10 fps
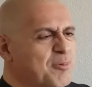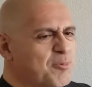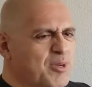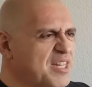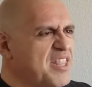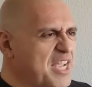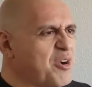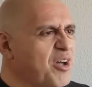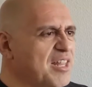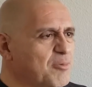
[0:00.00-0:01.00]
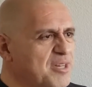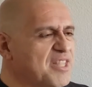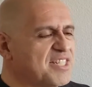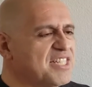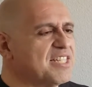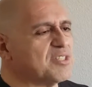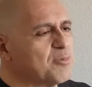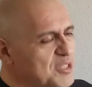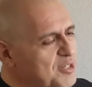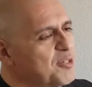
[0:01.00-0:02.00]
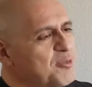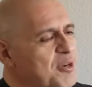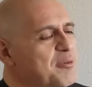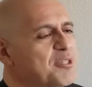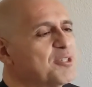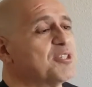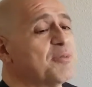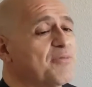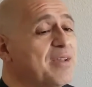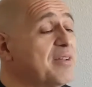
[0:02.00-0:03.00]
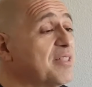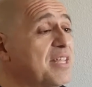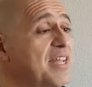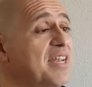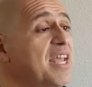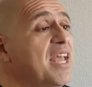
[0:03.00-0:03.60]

what did they call it? What did they see it?" So we started doing our research, and we found out that